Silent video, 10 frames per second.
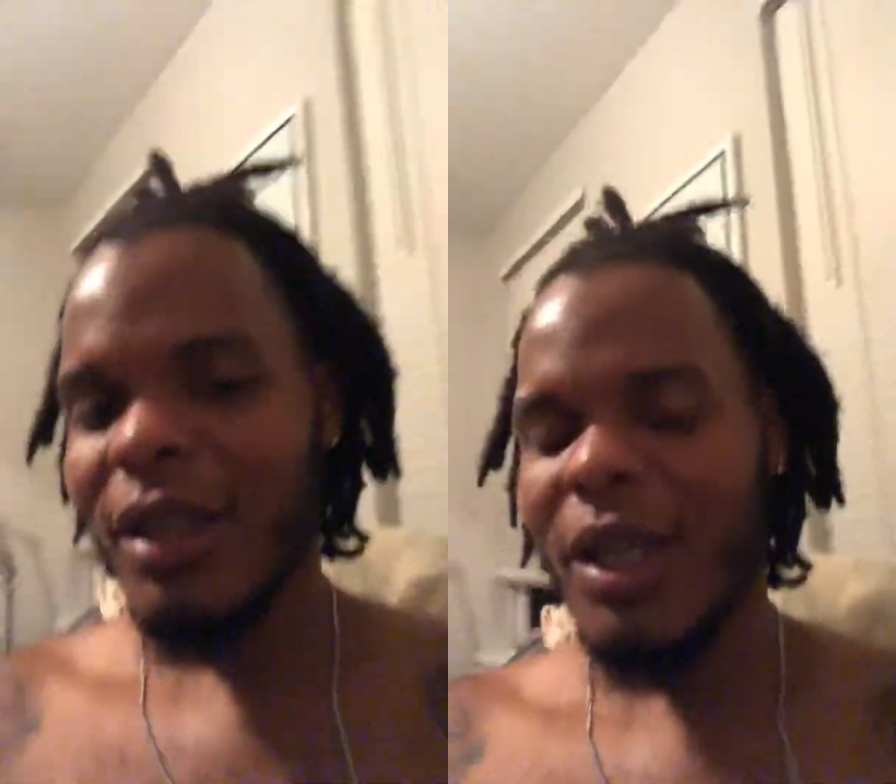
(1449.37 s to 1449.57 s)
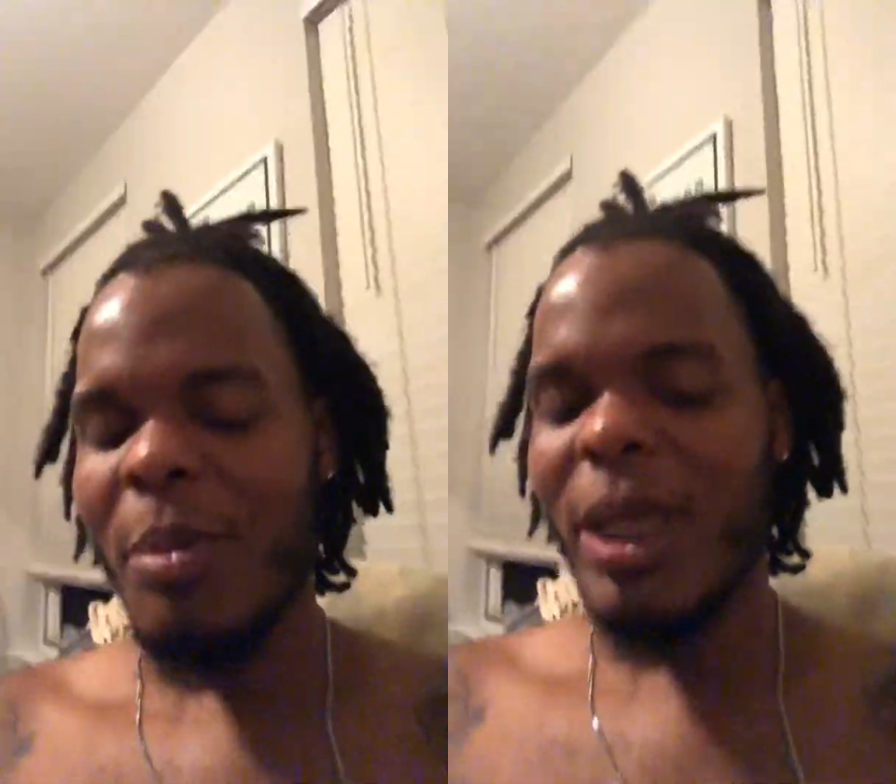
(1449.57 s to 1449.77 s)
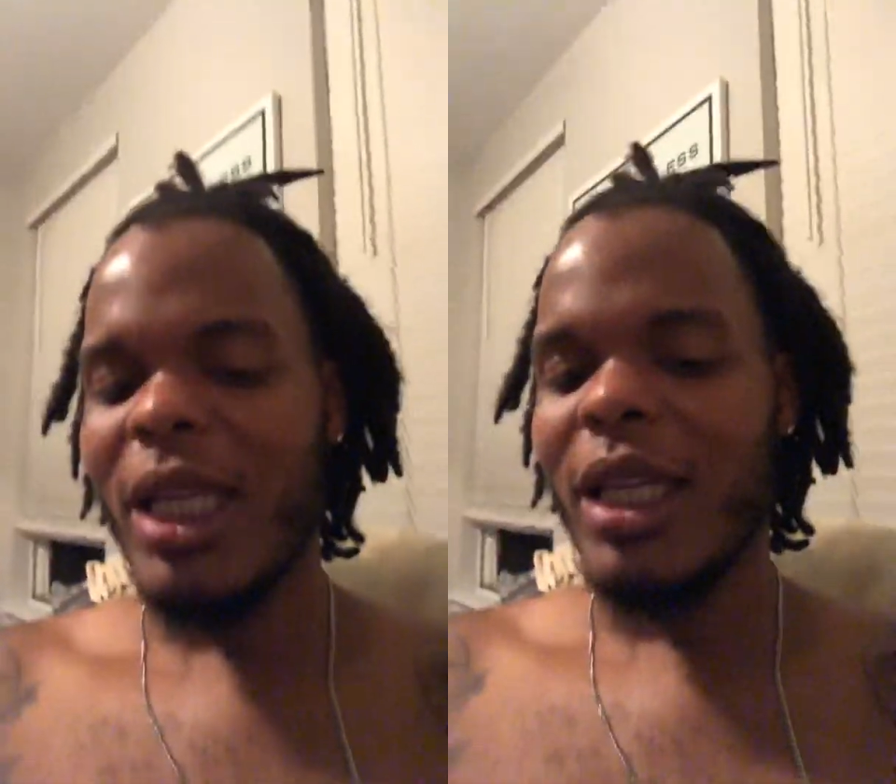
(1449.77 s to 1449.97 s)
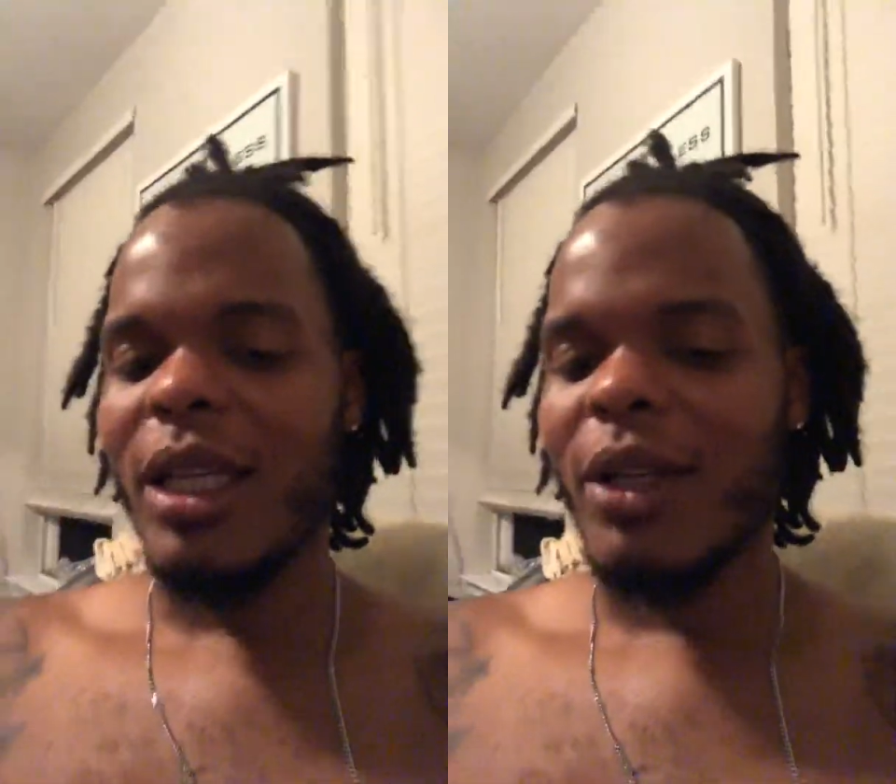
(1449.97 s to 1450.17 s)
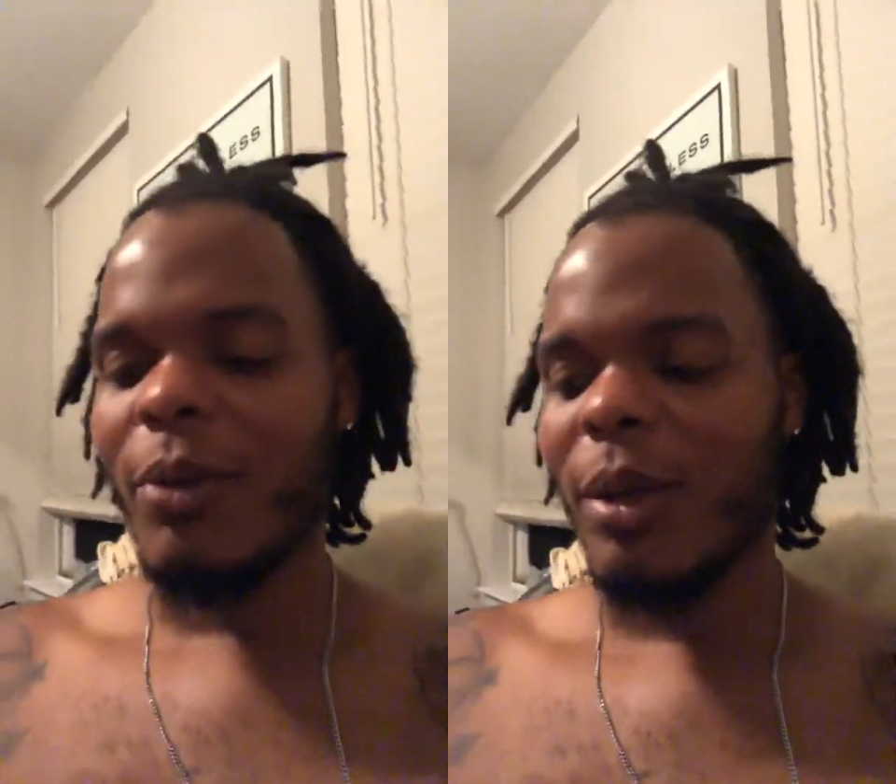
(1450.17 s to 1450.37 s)
But yeah,
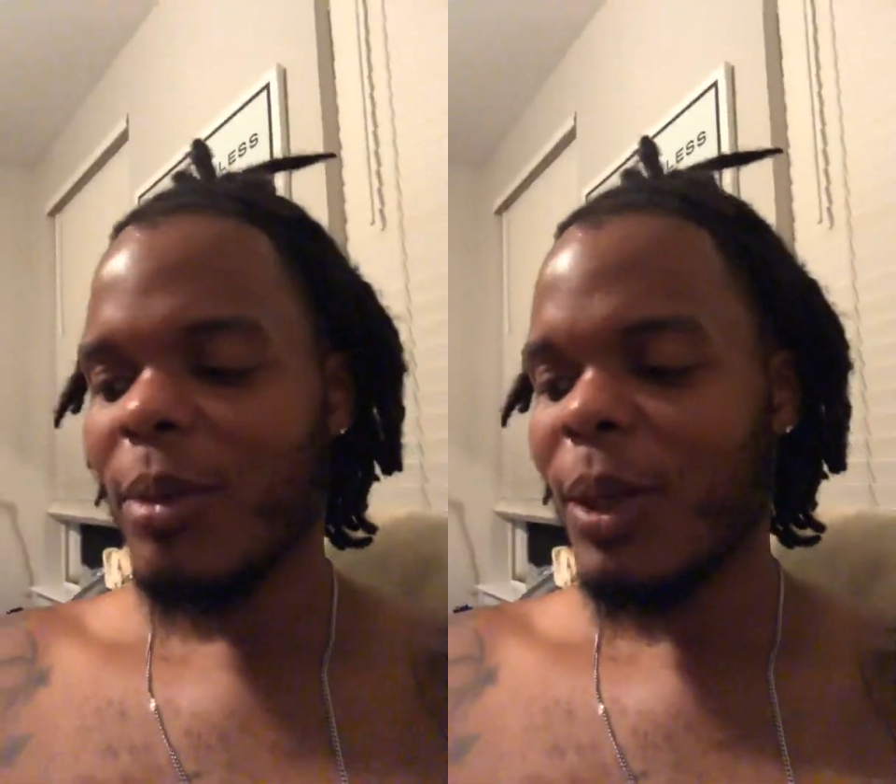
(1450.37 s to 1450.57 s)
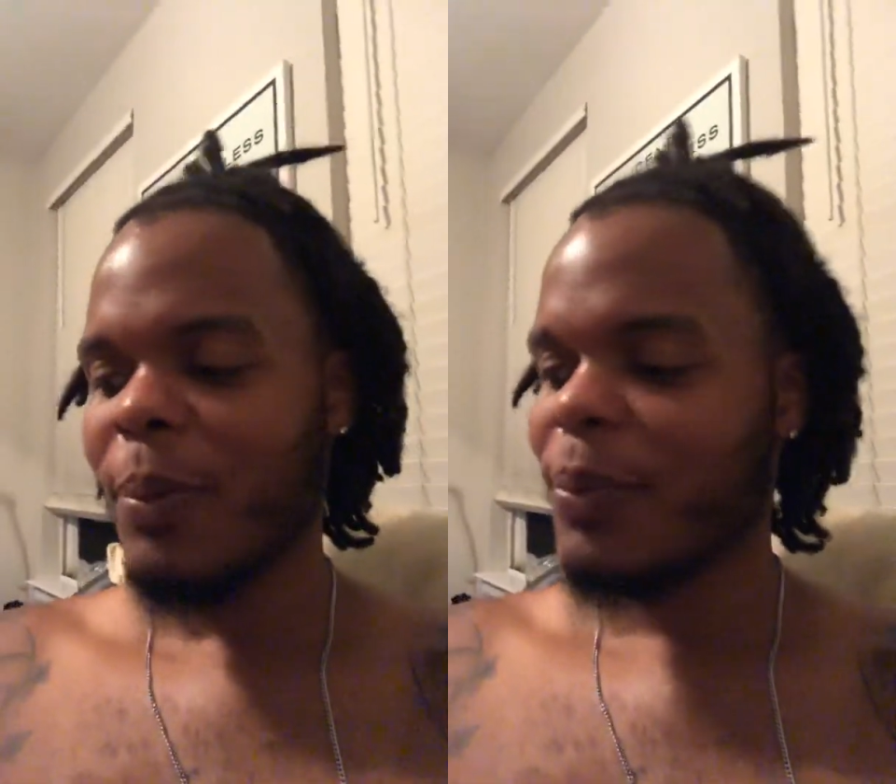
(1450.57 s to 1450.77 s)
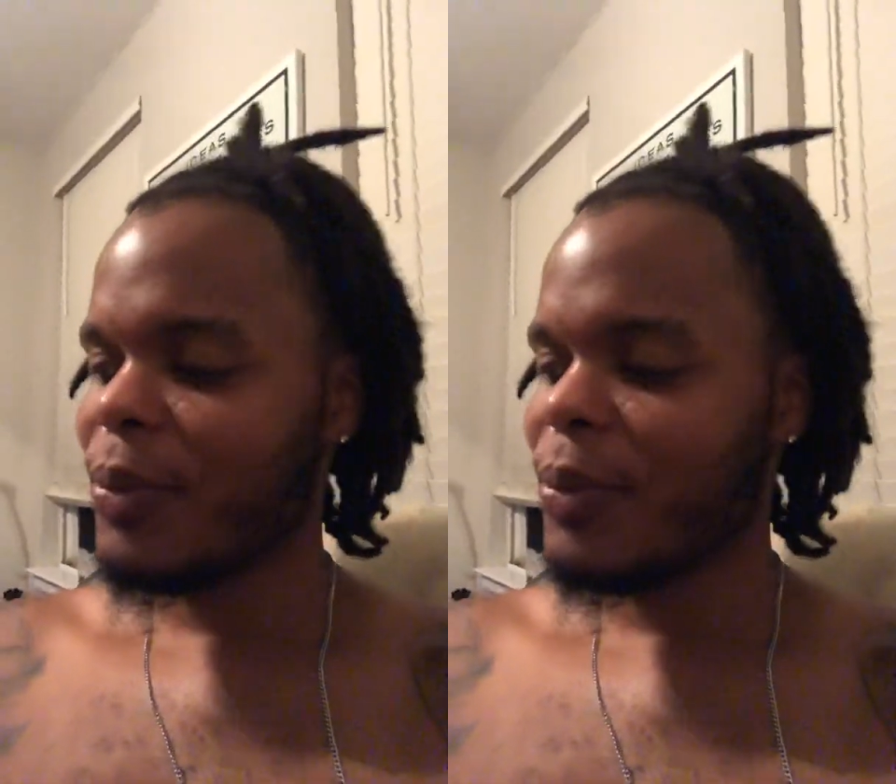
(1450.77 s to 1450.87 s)
anyway, man.